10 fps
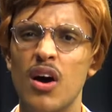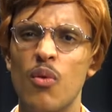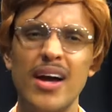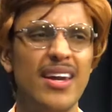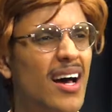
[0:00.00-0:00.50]

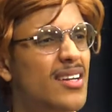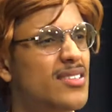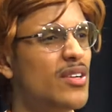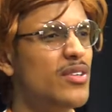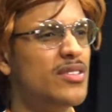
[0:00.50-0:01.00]
Why not? You
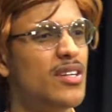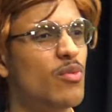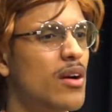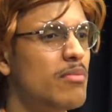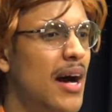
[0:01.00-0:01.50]
know, you see her
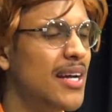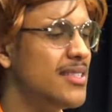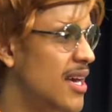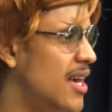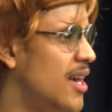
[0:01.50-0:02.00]
walking by,
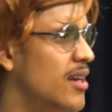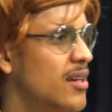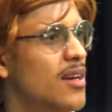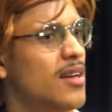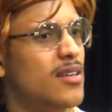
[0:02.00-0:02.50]
dang,
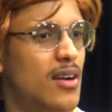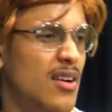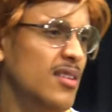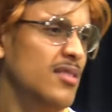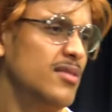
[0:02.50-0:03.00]

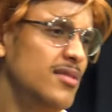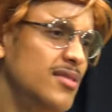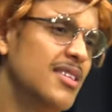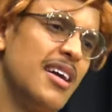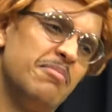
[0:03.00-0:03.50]
girl,
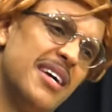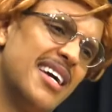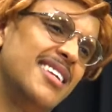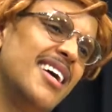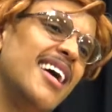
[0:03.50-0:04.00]
you got a
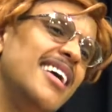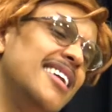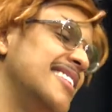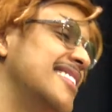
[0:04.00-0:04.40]
band-aid?